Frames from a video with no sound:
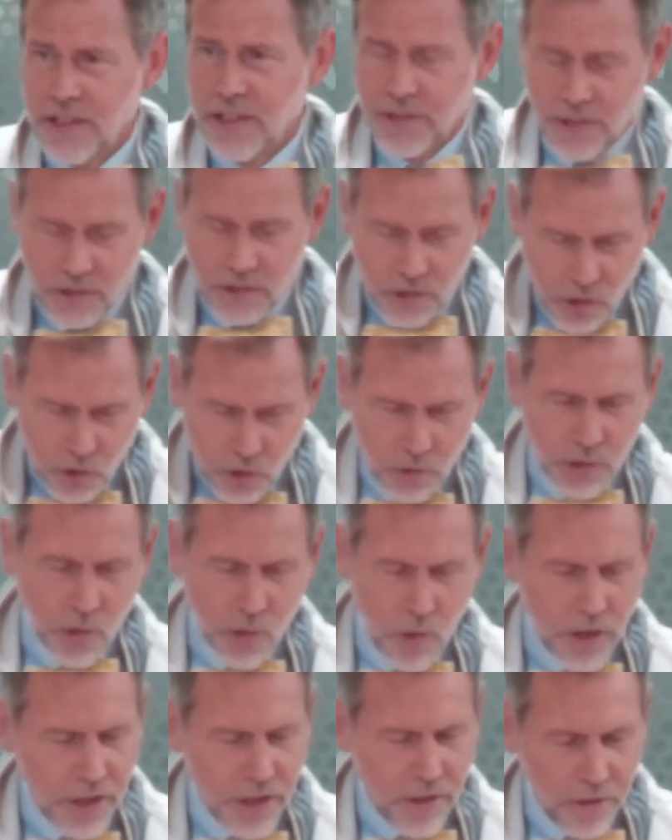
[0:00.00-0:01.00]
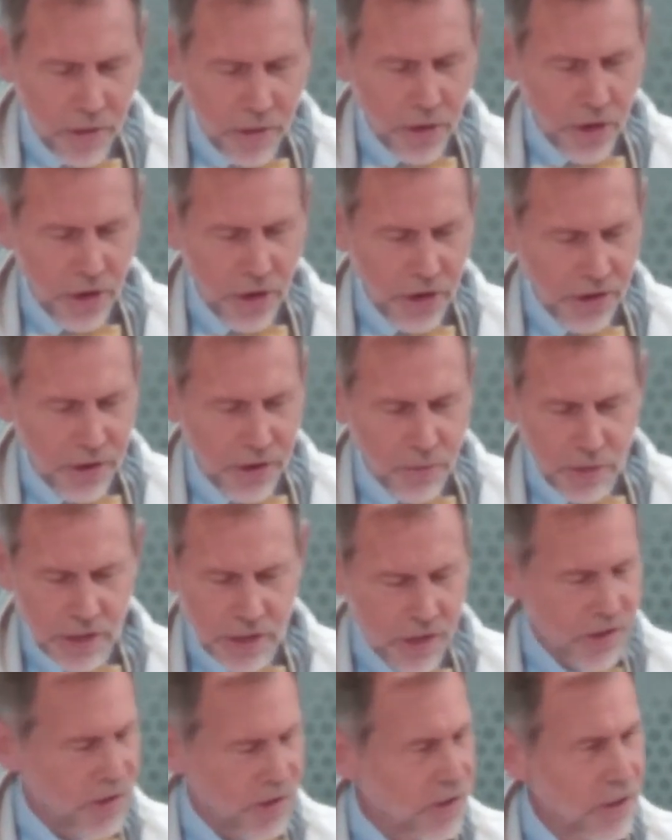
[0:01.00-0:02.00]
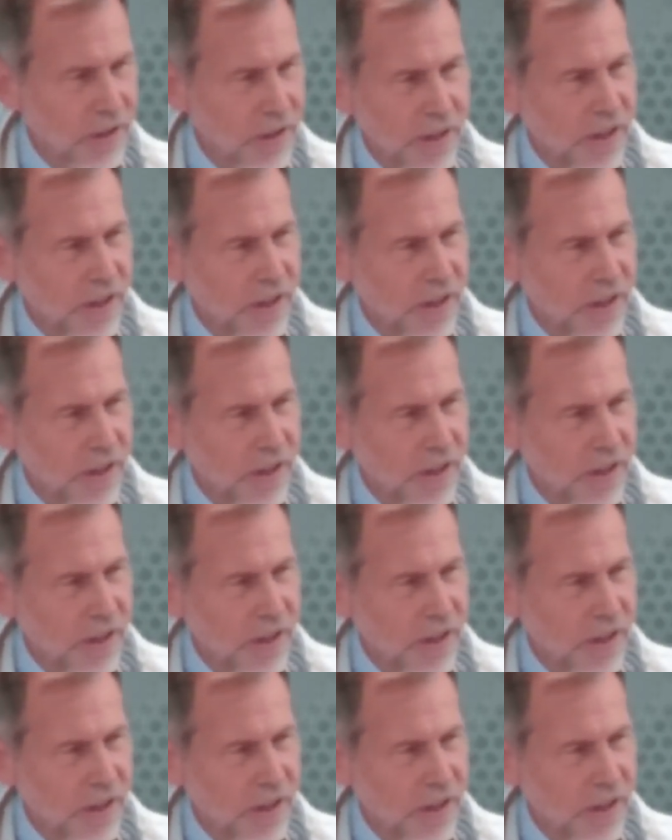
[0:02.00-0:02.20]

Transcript: the June 23rd, which is